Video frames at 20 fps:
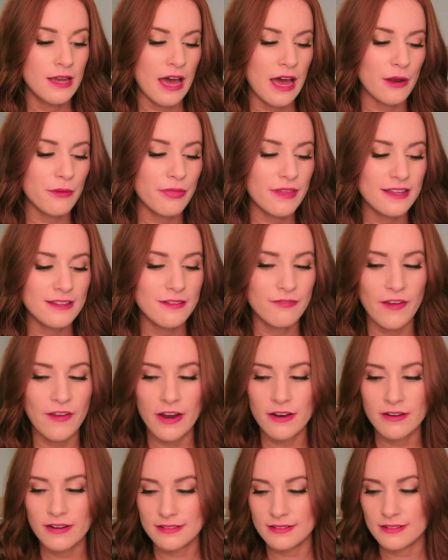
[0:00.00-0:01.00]
I don't think it's
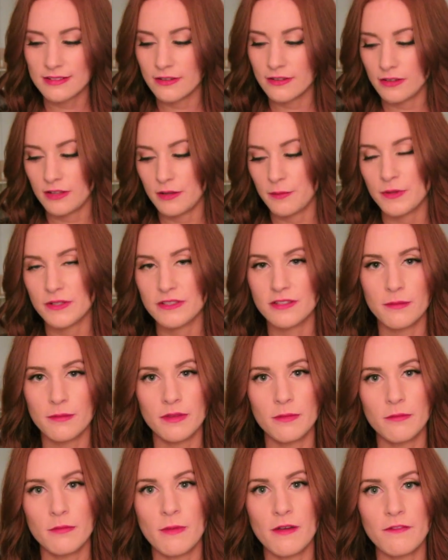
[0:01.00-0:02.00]
fair necessarily to put some
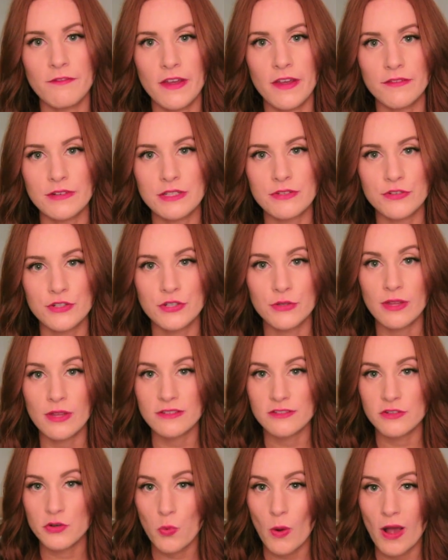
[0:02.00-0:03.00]
of them in my favorites for two
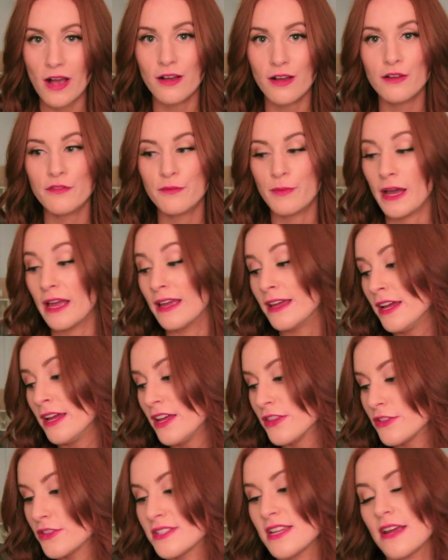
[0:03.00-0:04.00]
thousand twelve, but
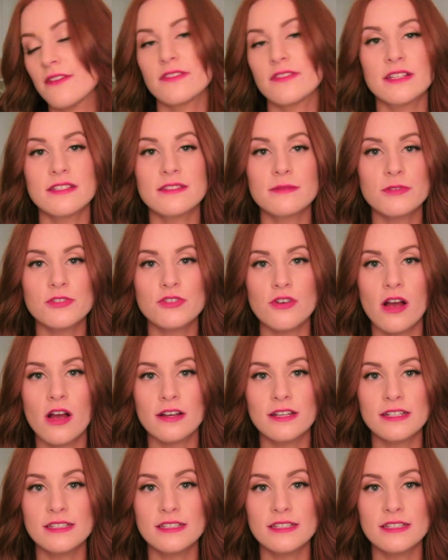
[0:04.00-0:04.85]
there's definitely some strong